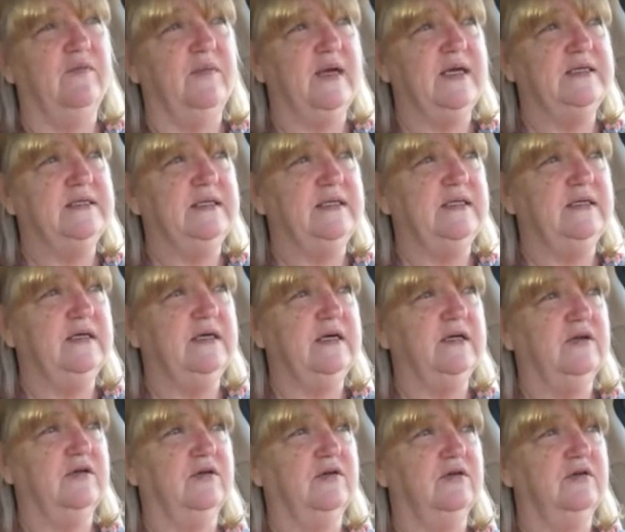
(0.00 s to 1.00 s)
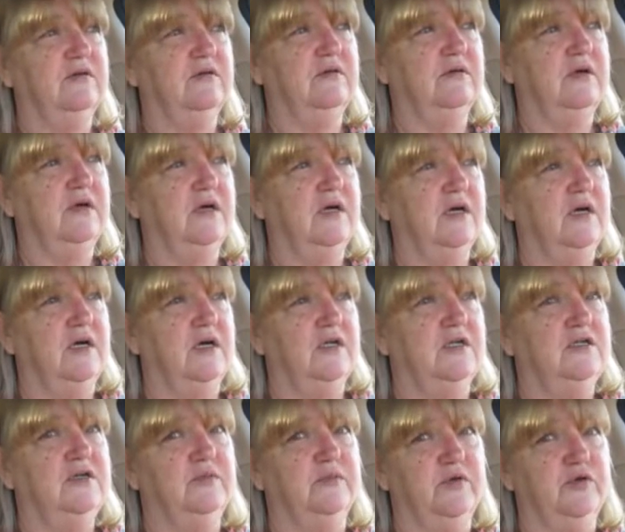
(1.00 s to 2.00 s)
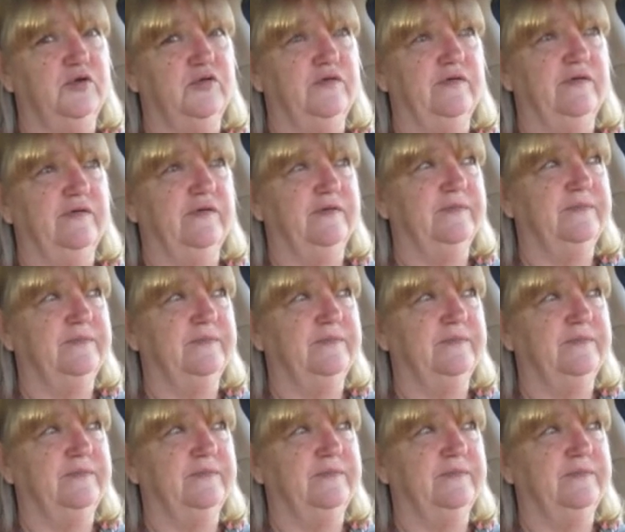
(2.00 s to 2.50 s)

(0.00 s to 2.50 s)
Maycee to get her to move.